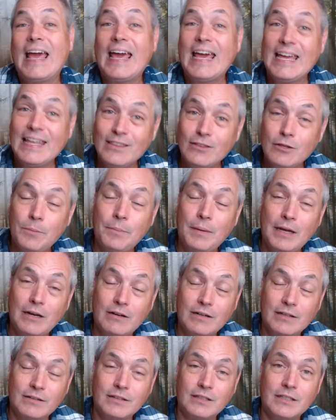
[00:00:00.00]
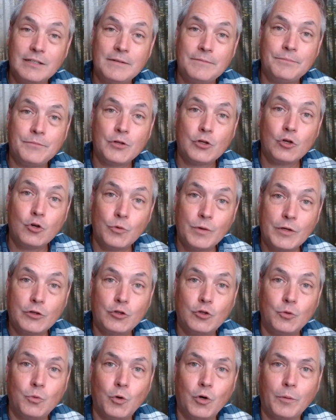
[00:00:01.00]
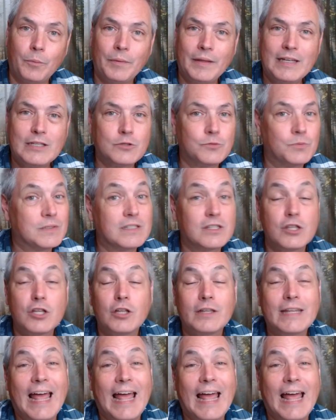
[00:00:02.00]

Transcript: and the parent going to the workplace was not